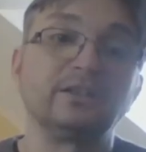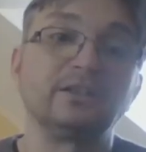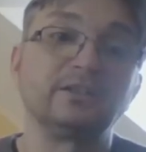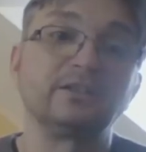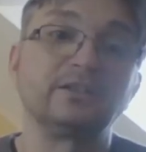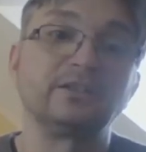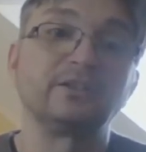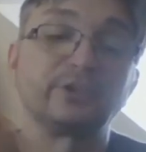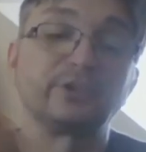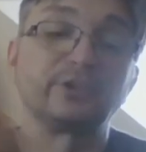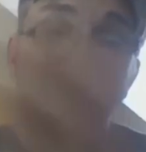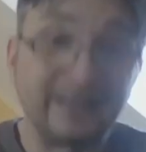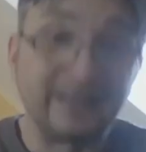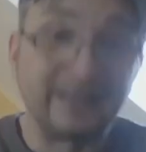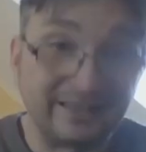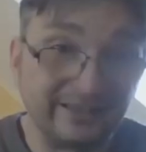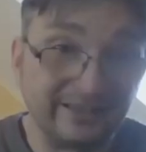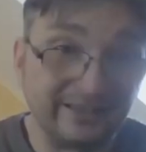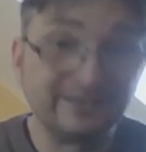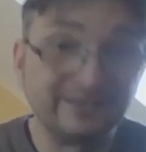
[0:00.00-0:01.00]

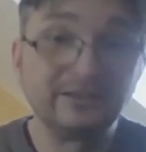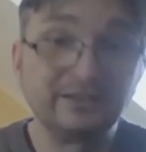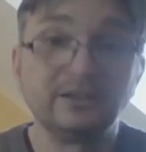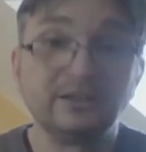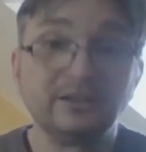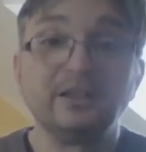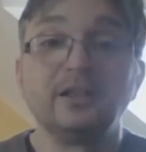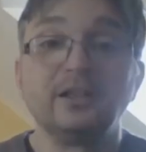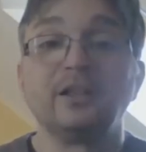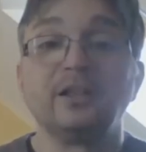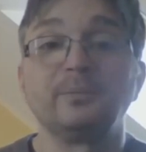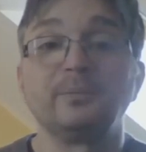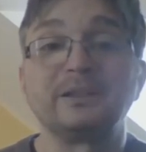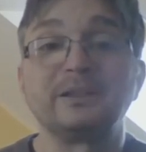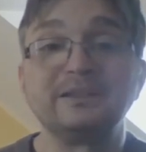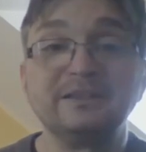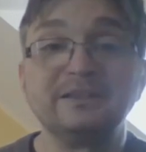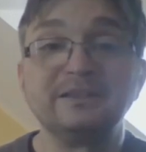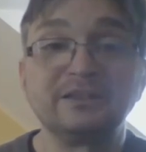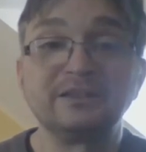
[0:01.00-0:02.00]
rotating. But in
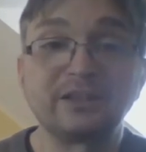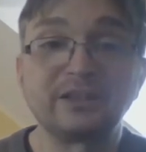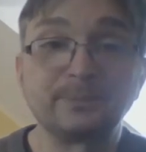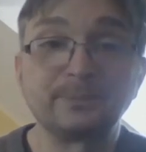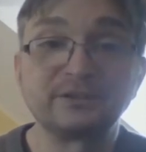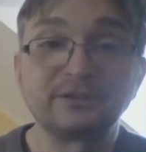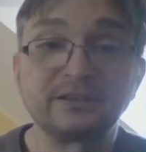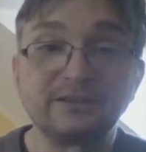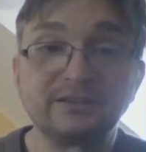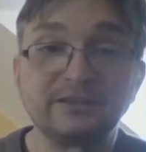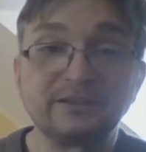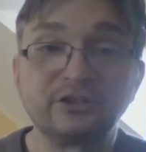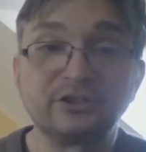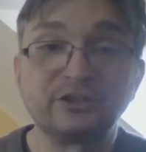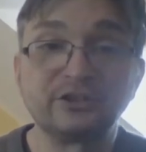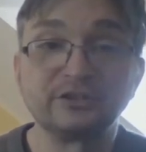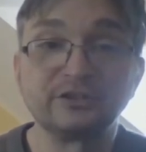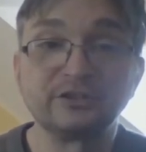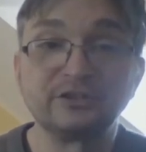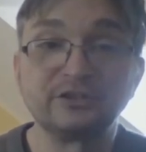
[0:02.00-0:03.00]
these
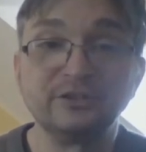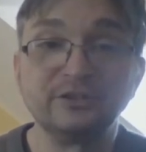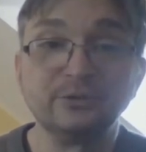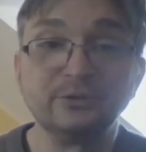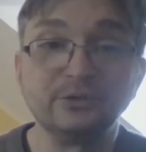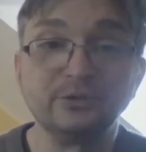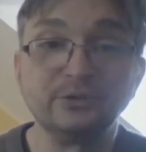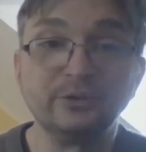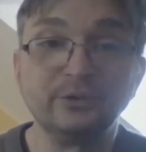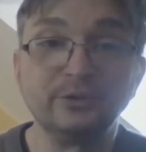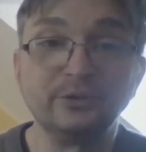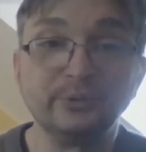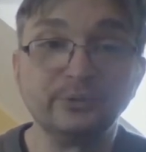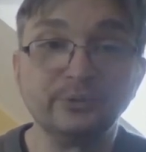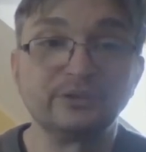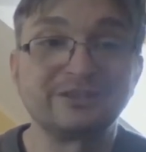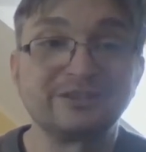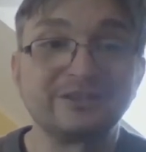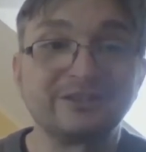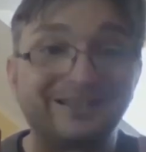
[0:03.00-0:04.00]
representations you
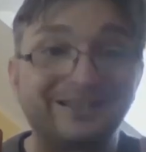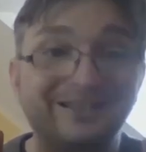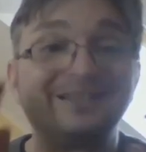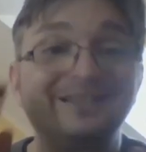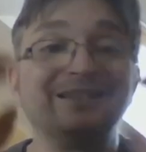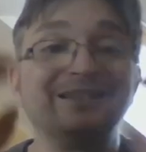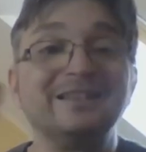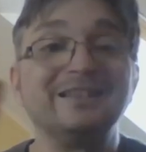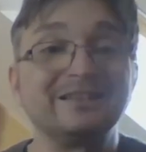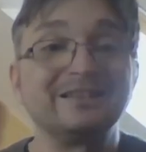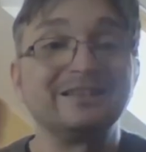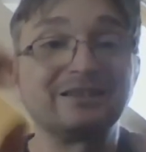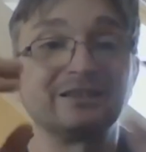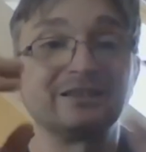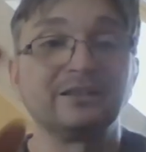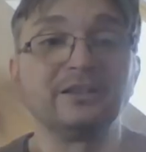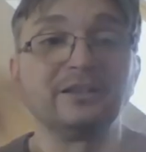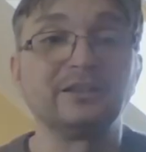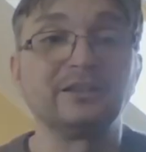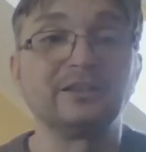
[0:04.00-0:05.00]
straight these
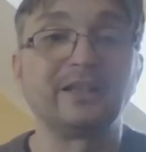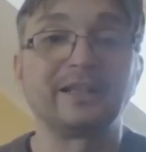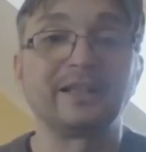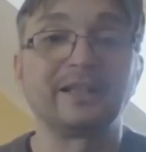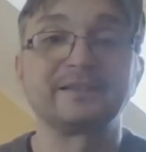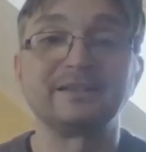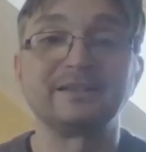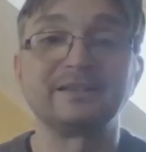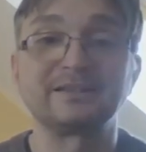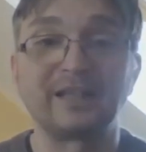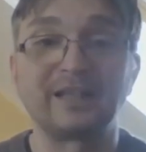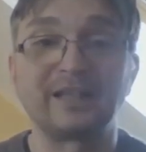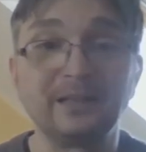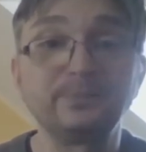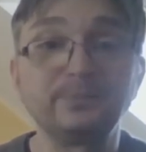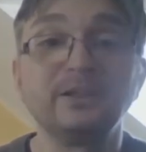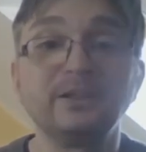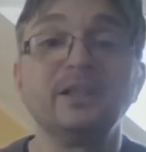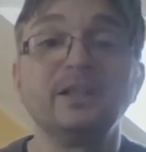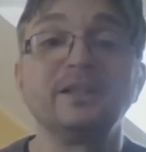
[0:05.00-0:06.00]
axes up.
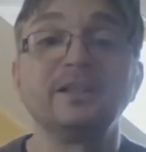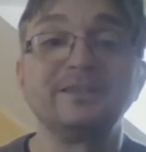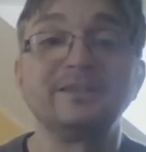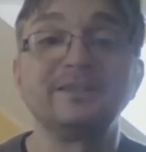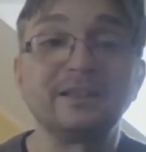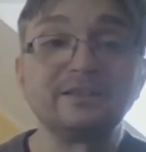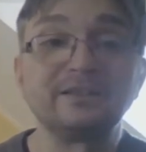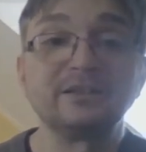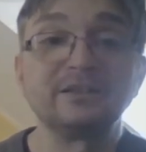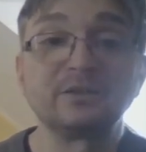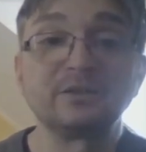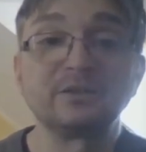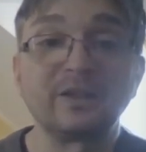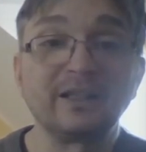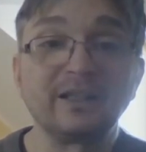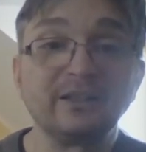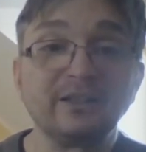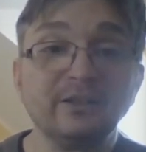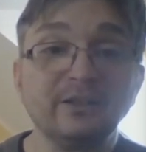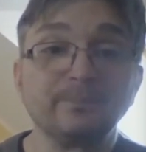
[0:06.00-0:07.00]
That is
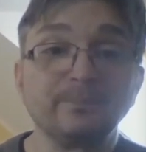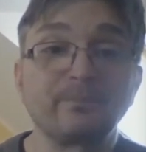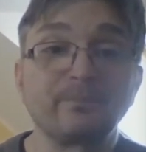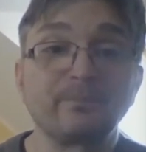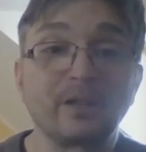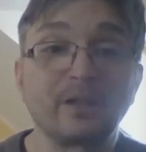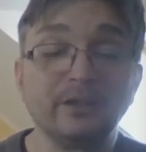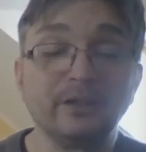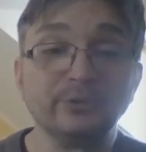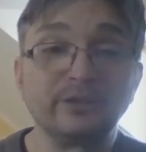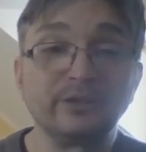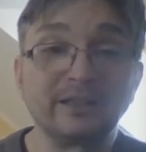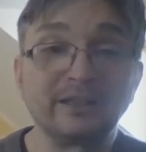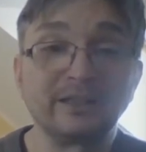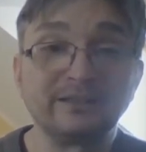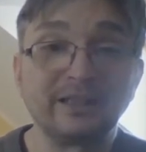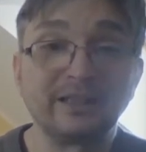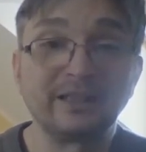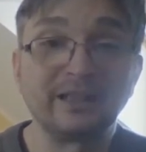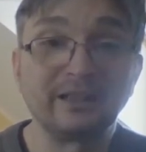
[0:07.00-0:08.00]
why you can
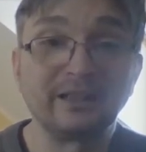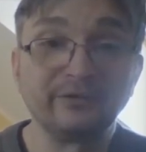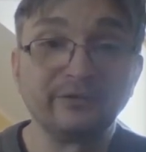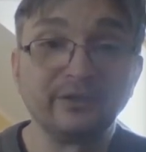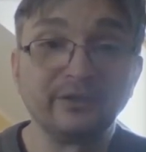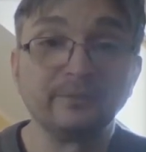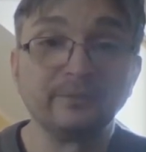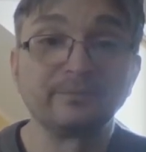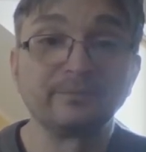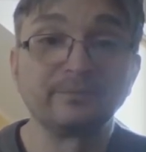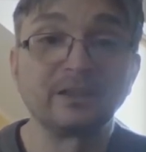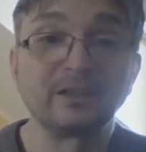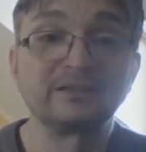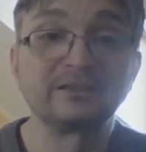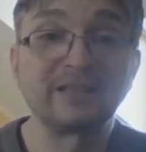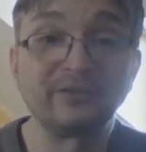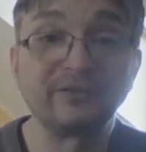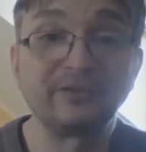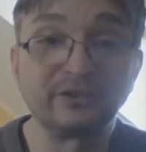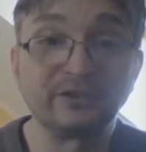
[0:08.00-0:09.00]
have
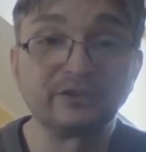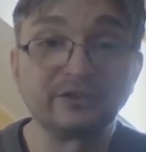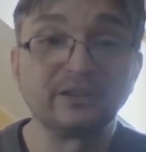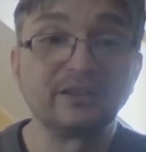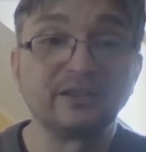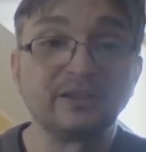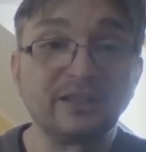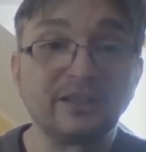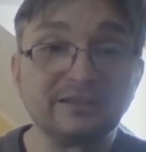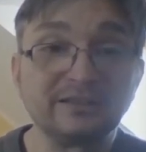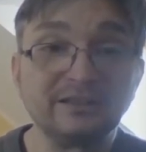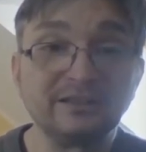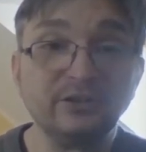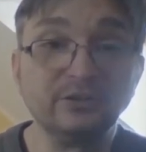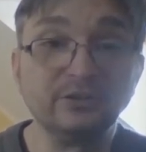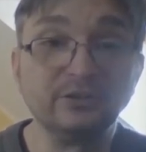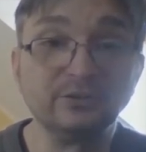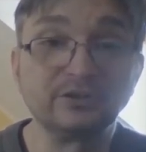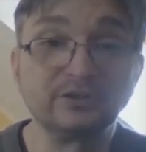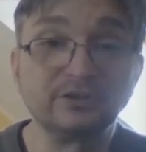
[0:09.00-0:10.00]
7
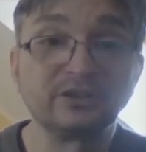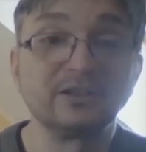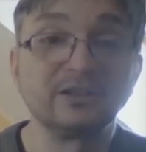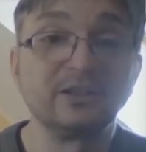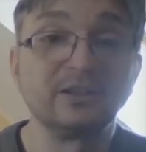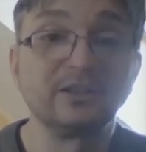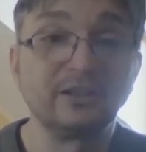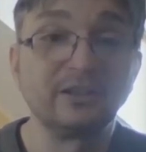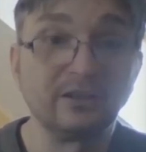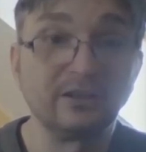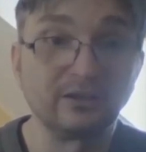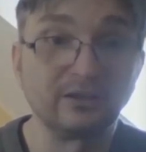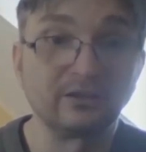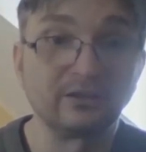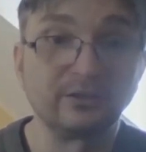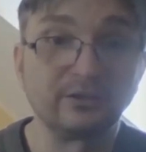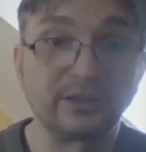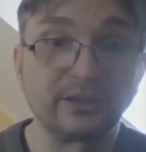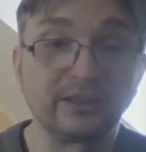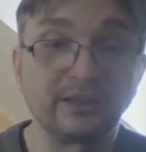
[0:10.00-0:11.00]
residues
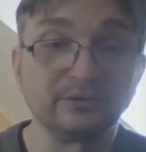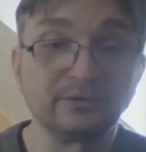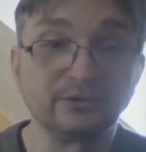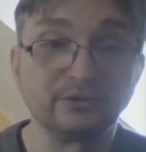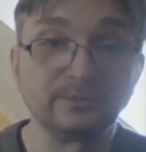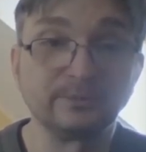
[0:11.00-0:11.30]
around